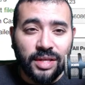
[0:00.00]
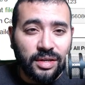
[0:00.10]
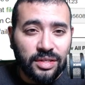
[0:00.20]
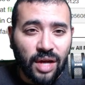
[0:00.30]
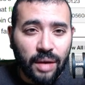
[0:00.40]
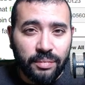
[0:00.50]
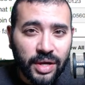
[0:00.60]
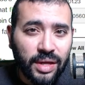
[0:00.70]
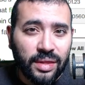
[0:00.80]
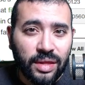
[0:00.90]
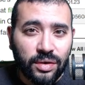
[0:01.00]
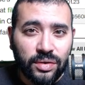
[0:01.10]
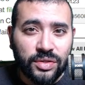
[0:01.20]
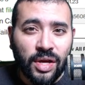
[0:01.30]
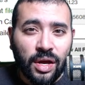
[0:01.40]
That does not mean that
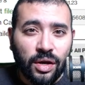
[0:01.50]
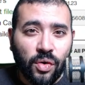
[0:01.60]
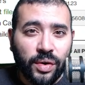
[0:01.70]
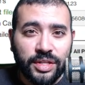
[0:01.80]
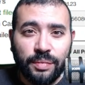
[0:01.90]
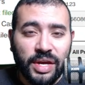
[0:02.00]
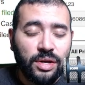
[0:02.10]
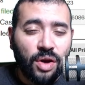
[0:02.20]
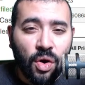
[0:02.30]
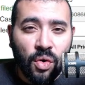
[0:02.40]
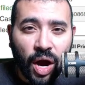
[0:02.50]
there's going to be no